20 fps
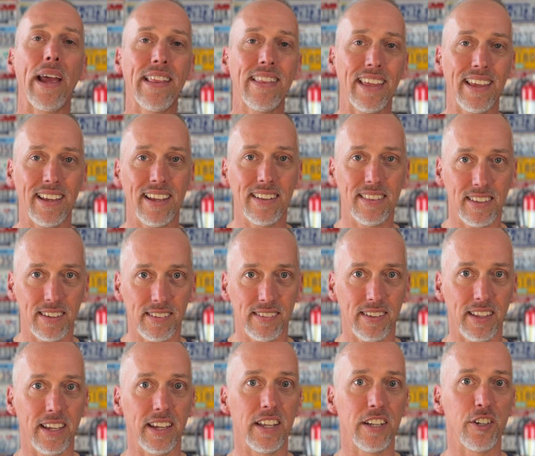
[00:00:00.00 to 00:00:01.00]
they get this
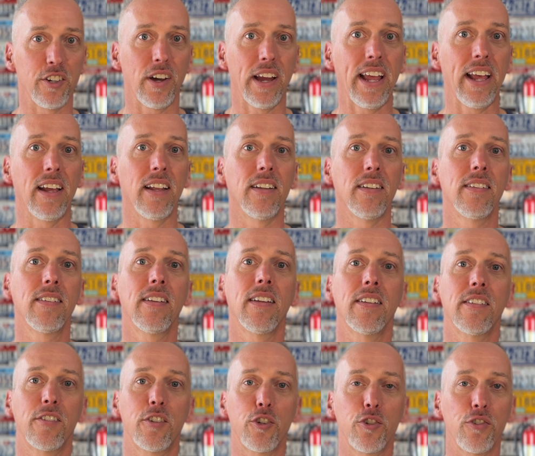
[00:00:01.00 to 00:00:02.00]
thing in your hands,
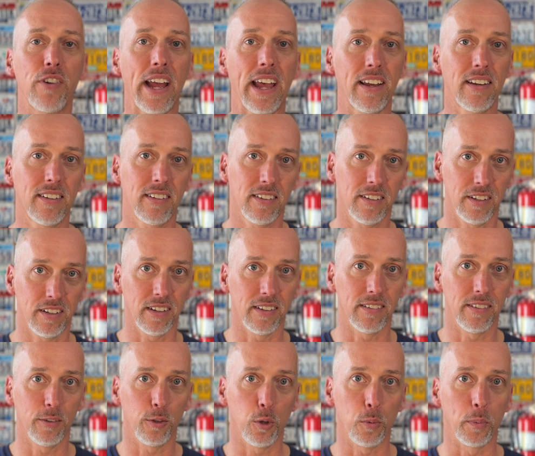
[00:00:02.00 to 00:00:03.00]
it's direct to
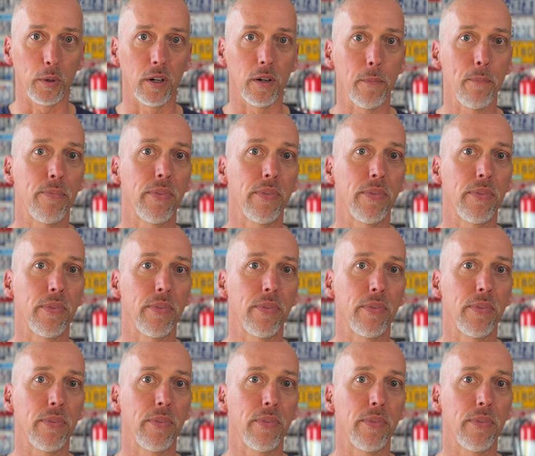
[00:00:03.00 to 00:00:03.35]
consumer.